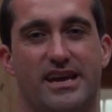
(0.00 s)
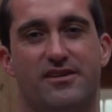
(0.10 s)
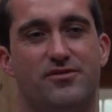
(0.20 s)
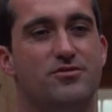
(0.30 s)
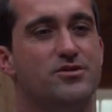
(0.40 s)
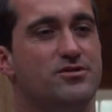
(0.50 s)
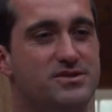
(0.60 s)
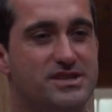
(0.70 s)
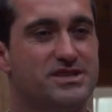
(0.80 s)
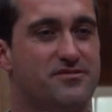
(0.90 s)
if you
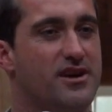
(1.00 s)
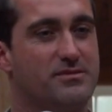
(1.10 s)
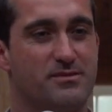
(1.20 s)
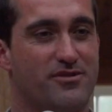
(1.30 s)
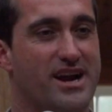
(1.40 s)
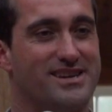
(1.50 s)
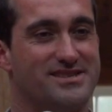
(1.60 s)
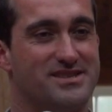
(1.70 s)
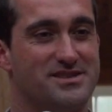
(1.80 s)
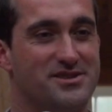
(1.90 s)
use these farming
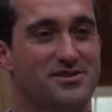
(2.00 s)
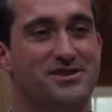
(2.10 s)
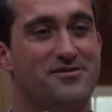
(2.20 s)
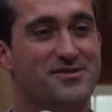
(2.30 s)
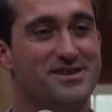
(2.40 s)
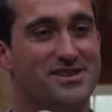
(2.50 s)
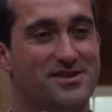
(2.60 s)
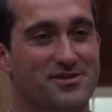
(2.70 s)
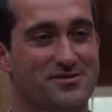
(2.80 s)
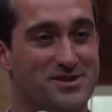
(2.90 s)
practices, your different
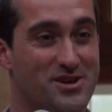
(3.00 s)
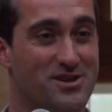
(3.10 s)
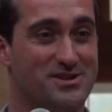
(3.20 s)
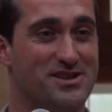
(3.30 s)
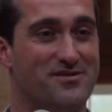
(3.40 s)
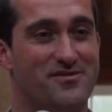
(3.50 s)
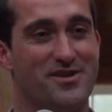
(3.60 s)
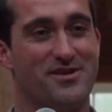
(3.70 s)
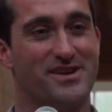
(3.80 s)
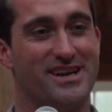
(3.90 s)
your results can
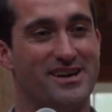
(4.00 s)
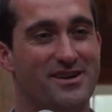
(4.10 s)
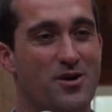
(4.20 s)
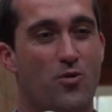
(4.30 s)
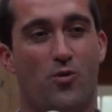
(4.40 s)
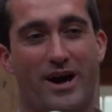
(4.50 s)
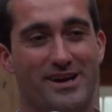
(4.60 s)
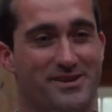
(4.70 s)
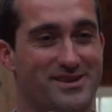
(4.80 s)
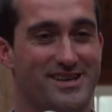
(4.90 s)
vary
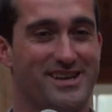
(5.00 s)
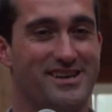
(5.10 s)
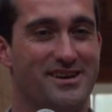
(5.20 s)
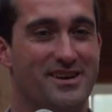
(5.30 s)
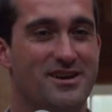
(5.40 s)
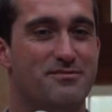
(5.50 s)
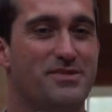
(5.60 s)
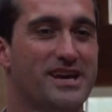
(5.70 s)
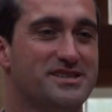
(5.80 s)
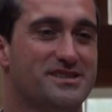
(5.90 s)
wildly
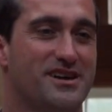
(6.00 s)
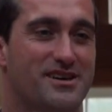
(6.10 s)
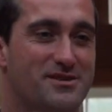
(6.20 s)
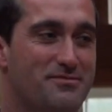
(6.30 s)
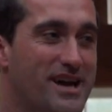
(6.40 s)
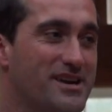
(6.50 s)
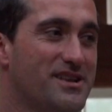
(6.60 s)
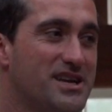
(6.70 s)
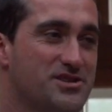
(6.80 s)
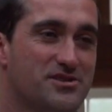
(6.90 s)
based on the
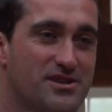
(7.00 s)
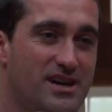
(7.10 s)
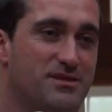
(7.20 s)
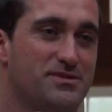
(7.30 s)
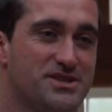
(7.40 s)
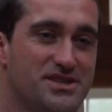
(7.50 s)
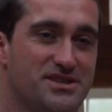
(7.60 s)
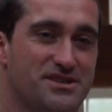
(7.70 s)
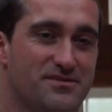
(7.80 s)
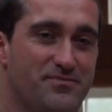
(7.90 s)
biological
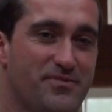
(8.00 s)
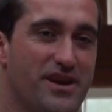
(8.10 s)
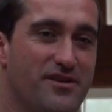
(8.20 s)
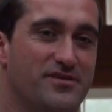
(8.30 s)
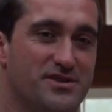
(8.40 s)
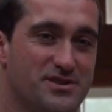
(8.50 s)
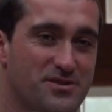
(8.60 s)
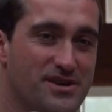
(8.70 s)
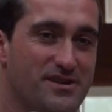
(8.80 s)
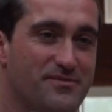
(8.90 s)
composition of your
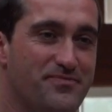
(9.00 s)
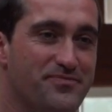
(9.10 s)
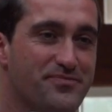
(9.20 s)
soil.